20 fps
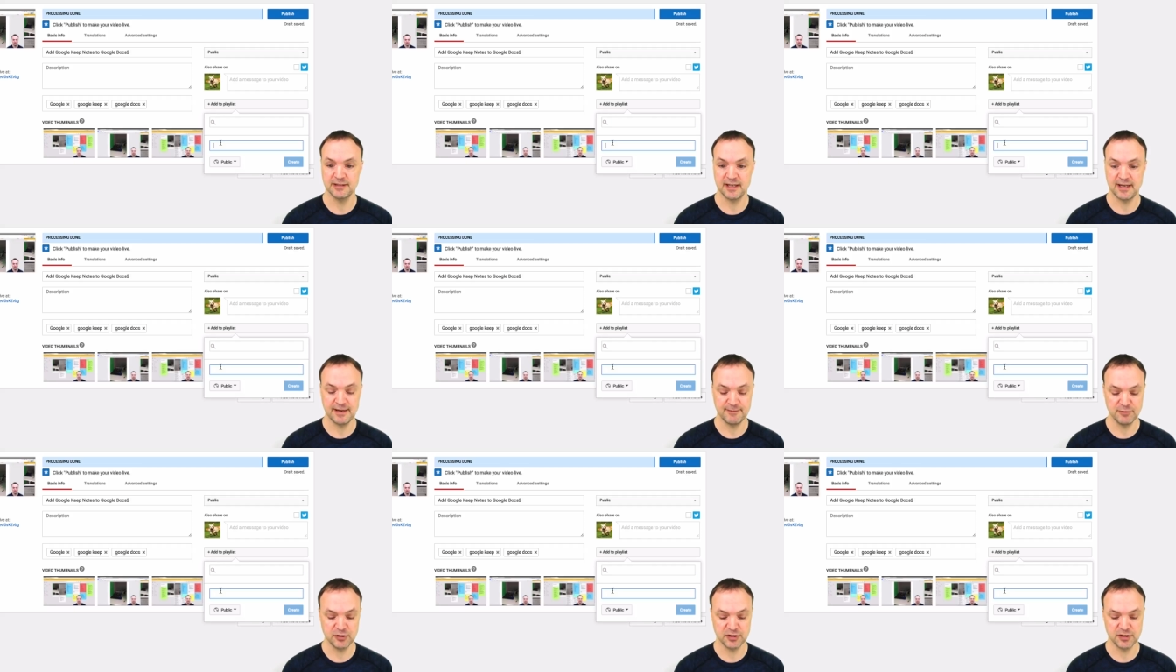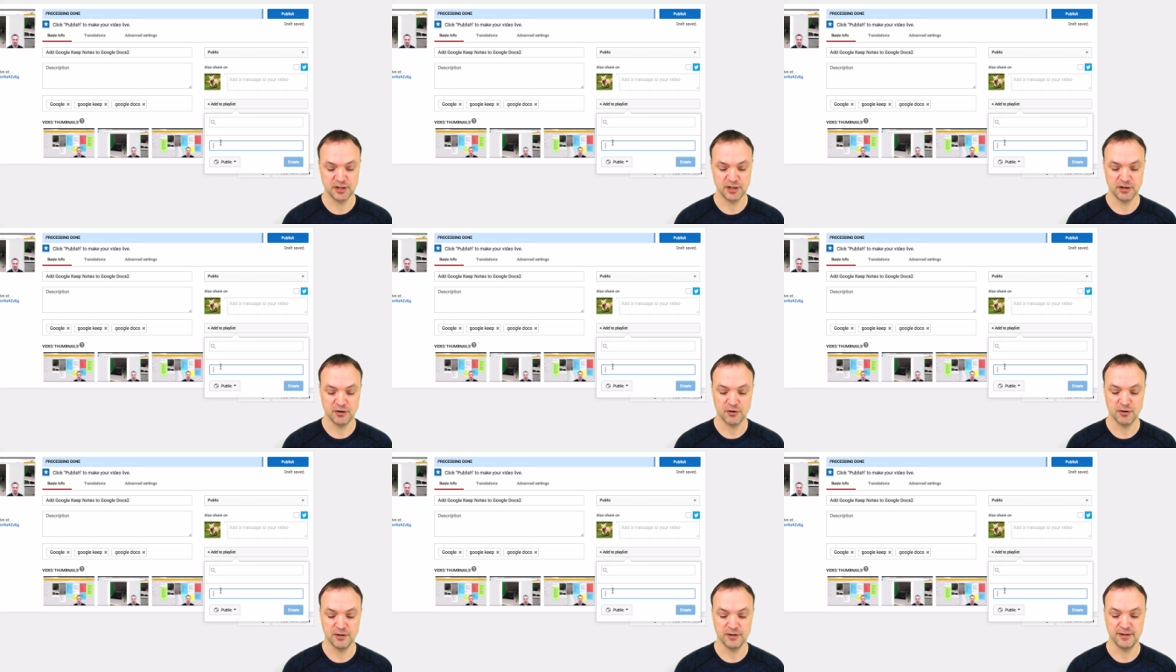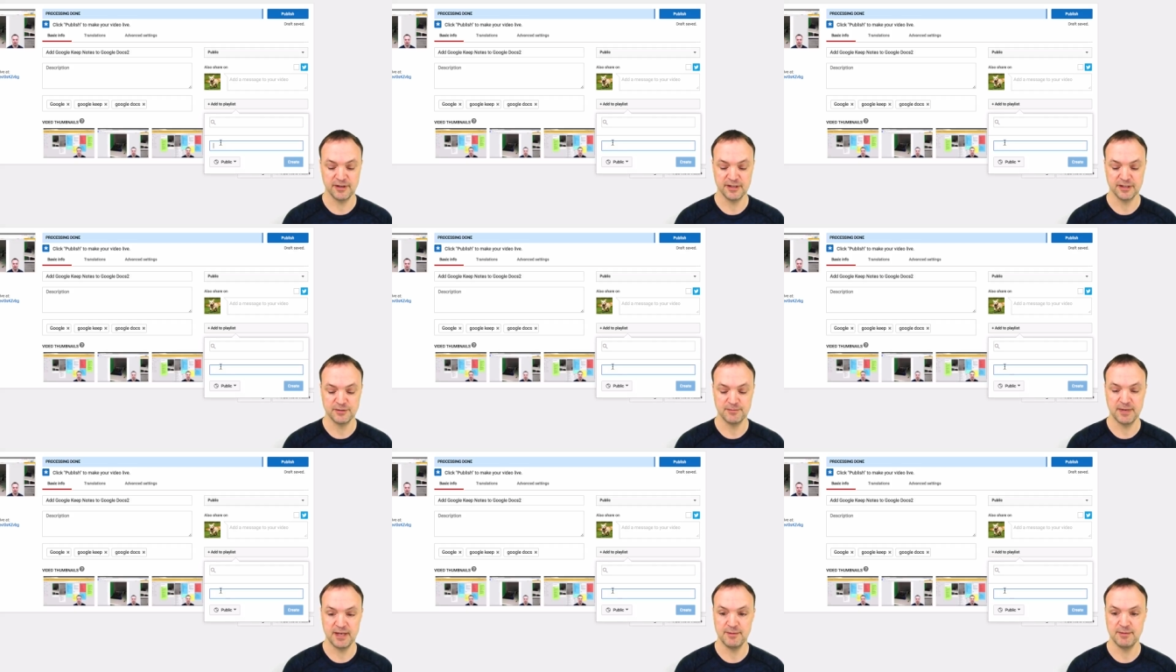and I'm just going to call
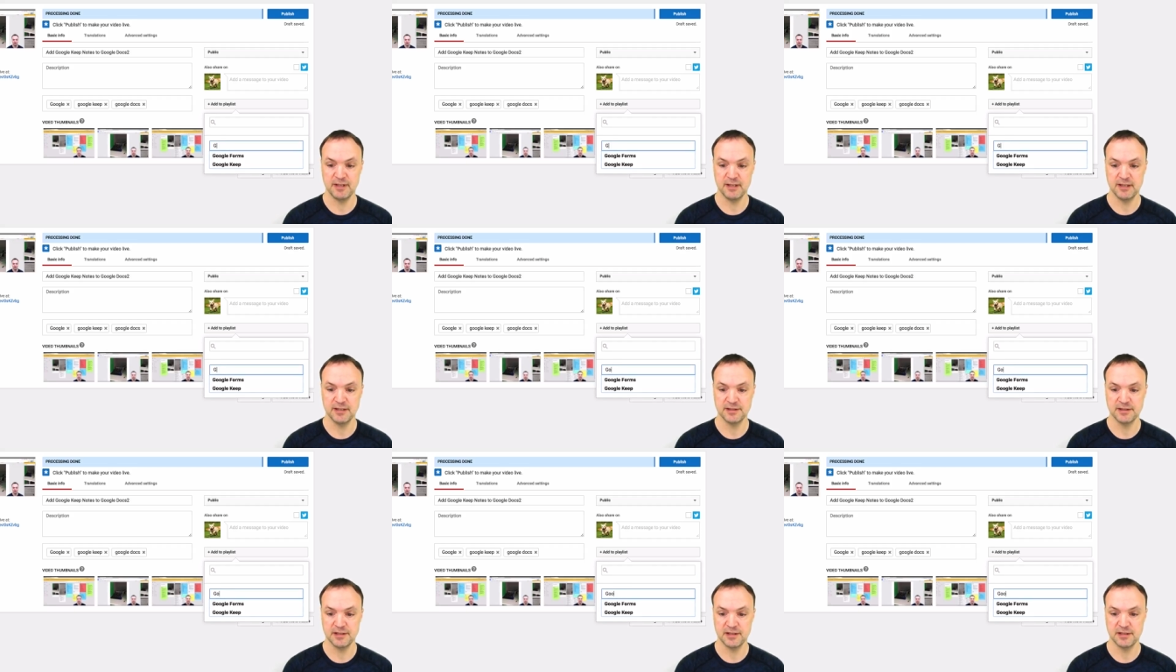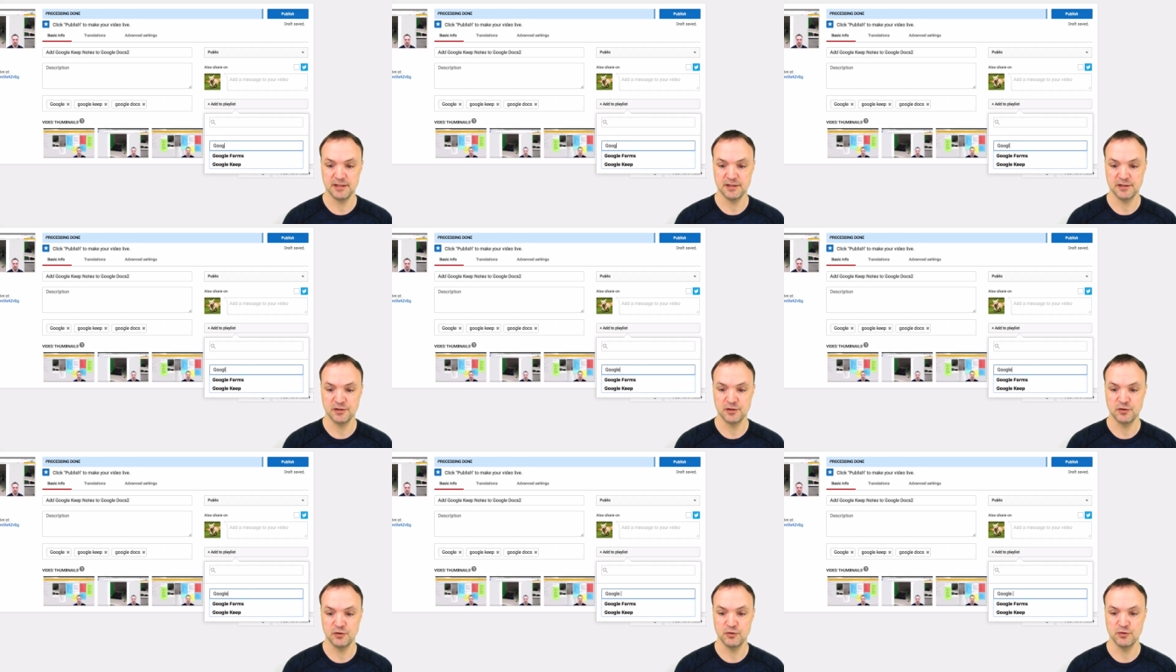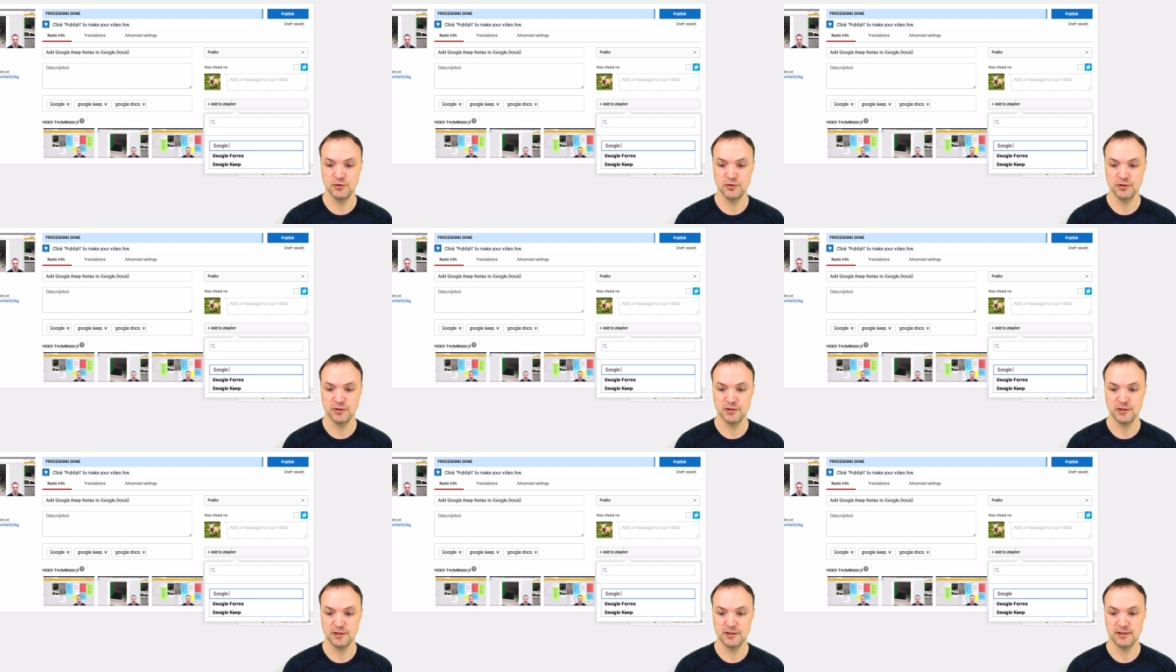this, maybe this is
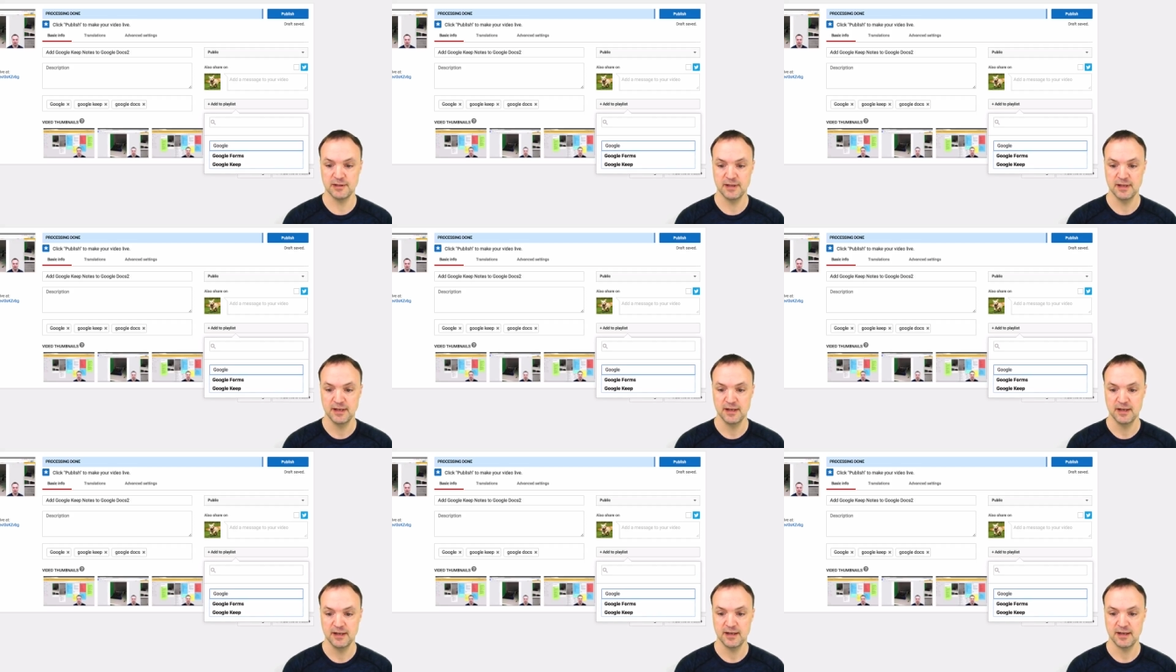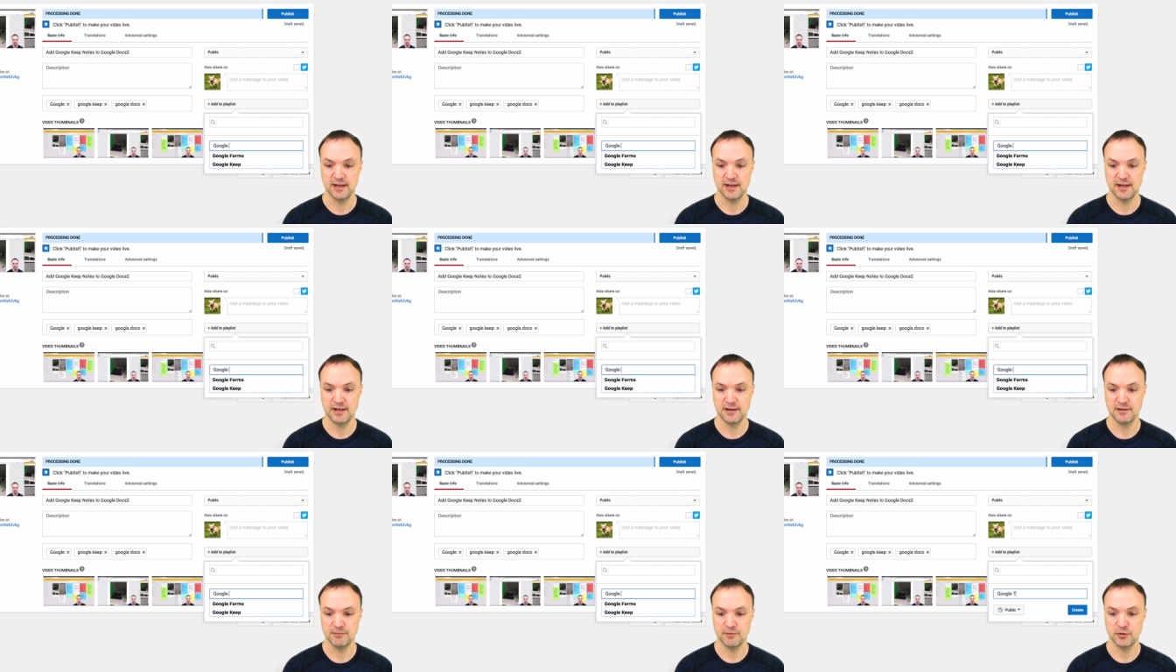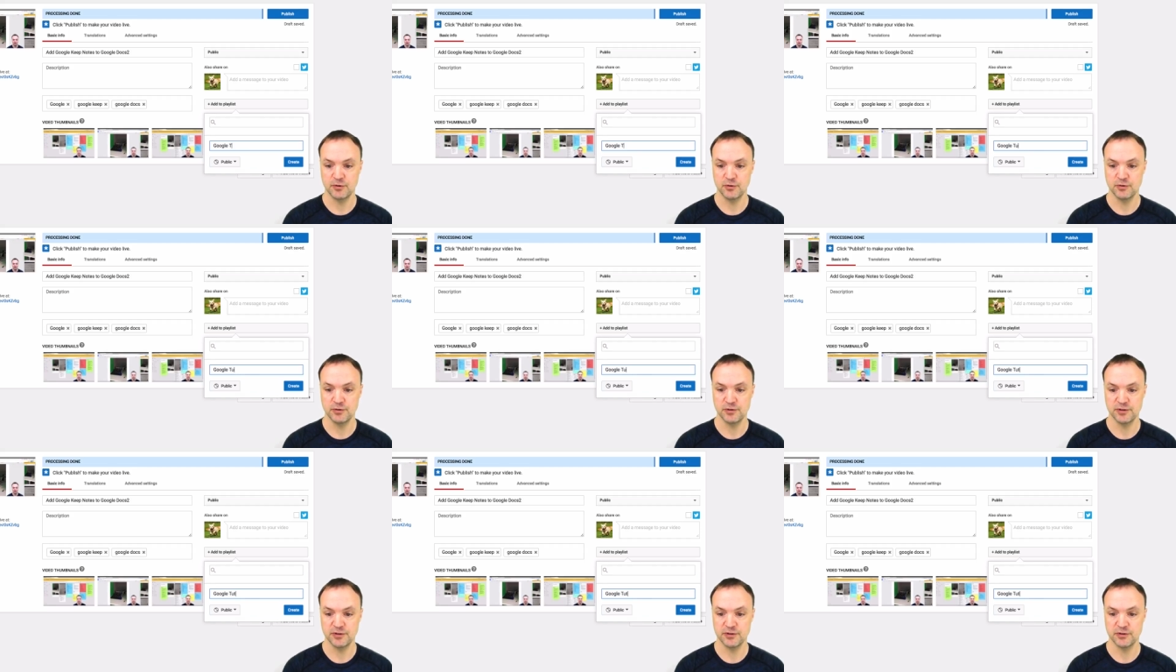Google
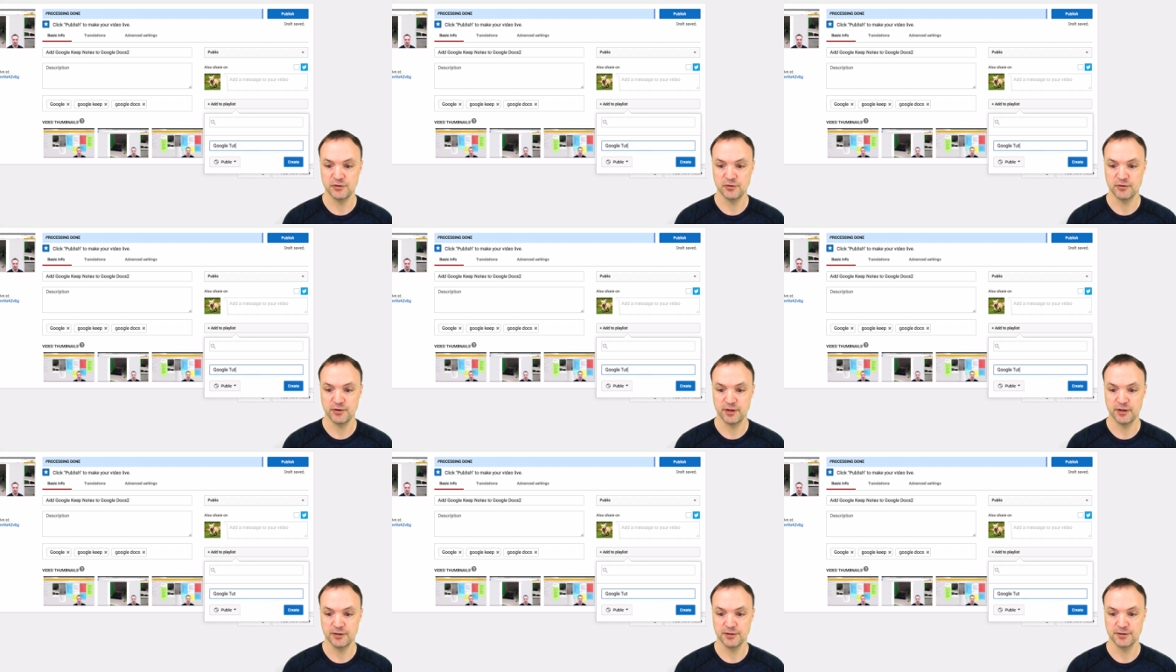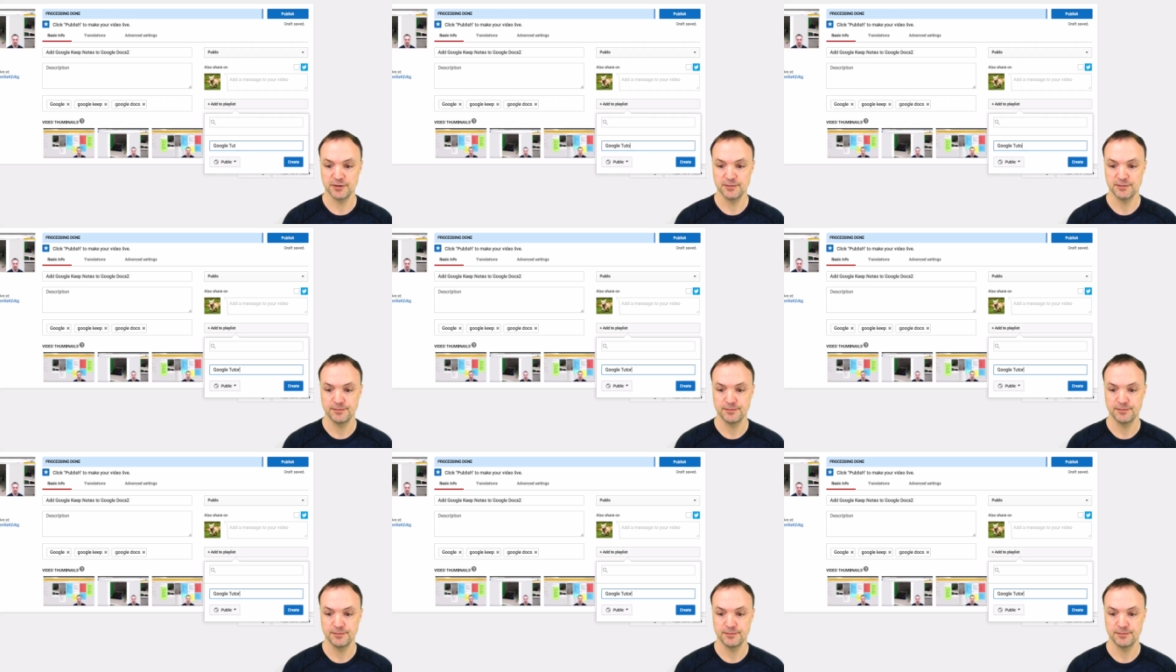Tutorials,